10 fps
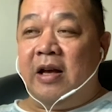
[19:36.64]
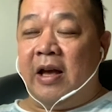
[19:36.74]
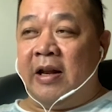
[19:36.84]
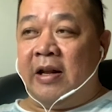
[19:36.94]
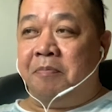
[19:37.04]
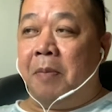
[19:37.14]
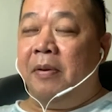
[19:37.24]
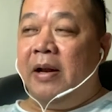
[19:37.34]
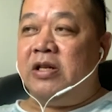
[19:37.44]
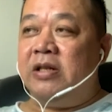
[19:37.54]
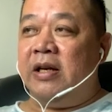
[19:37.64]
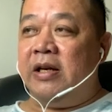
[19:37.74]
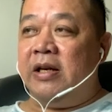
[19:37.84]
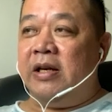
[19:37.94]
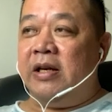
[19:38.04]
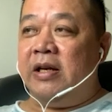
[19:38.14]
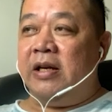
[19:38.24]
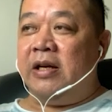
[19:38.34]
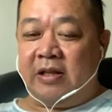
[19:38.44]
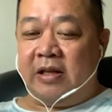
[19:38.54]
and the population in China,
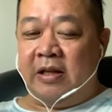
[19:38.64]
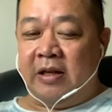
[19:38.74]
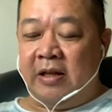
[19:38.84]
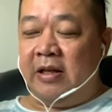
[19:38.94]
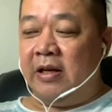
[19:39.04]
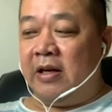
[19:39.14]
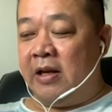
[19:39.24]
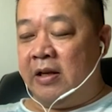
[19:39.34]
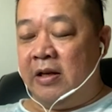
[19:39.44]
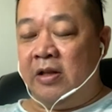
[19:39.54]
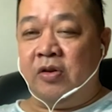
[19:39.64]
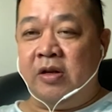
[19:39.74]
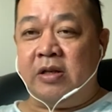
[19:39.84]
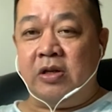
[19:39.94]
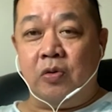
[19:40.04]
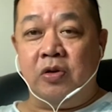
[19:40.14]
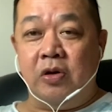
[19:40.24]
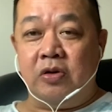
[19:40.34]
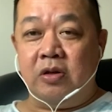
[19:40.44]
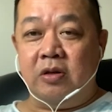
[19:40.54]
in India, and Indonesia is so
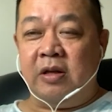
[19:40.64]
huge.